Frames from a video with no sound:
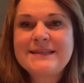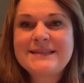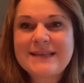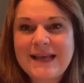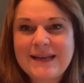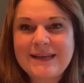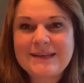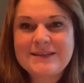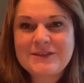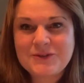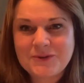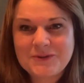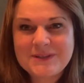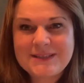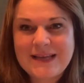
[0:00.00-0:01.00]
Selling
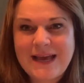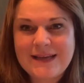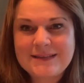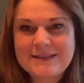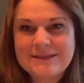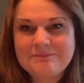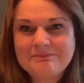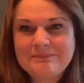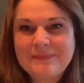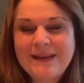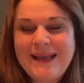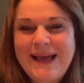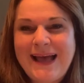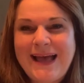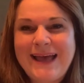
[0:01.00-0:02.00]
Sunset
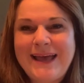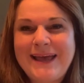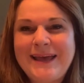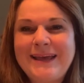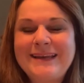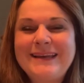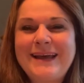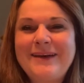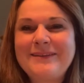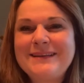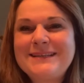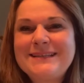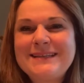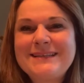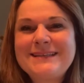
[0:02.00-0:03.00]
uh, now
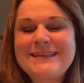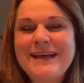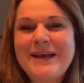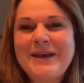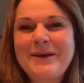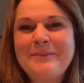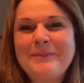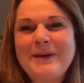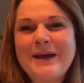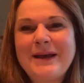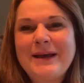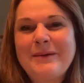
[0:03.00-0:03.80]
this is um,